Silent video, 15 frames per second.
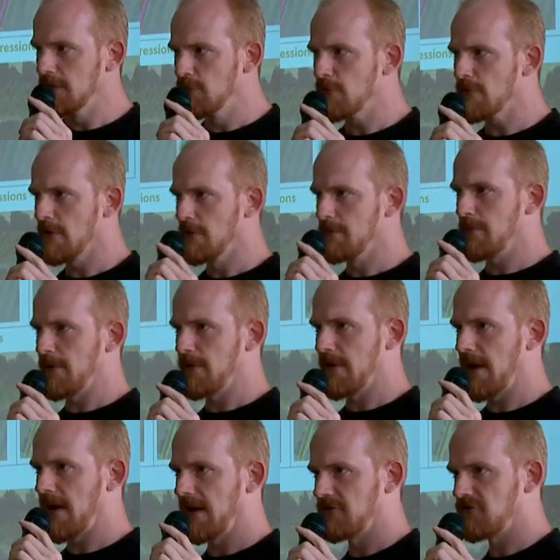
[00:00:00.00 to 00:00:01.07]
euro
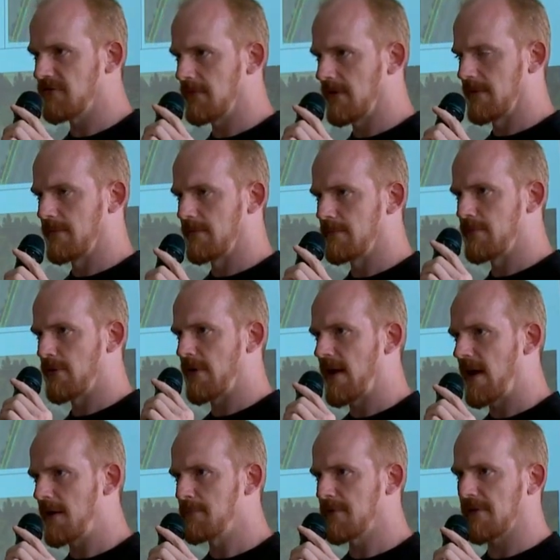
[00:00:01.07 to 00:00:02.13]
per hedge,
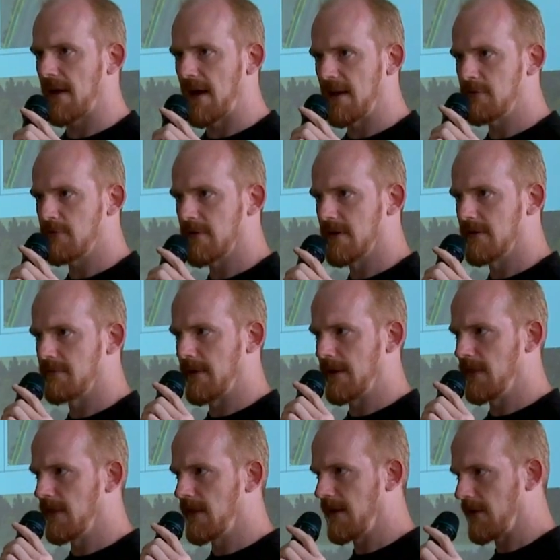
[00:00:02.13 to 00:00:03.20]
perhaps 100
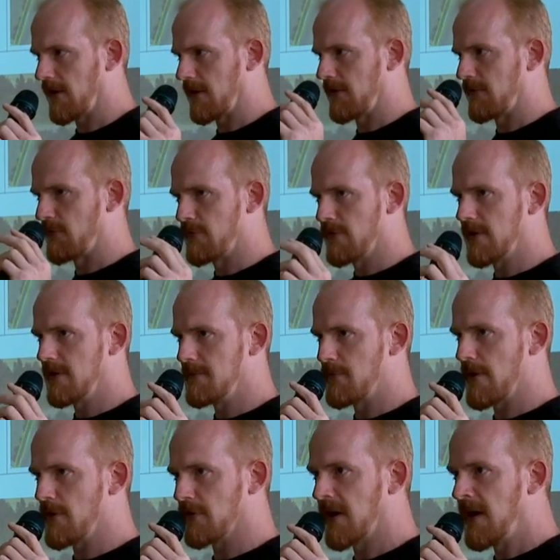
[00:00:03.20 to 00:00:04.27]
when they are really
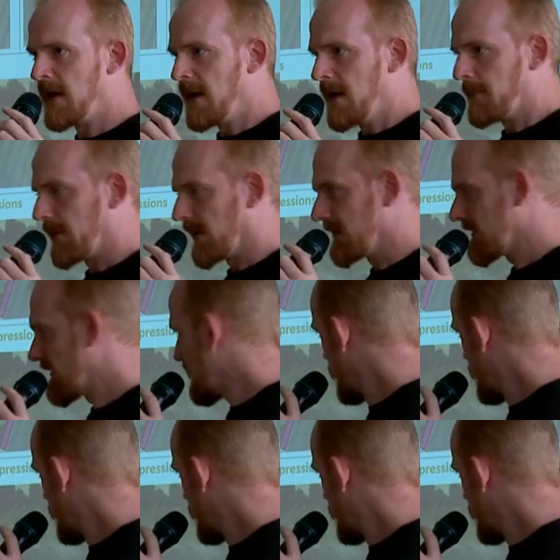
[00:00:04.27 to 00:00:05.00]
broad. But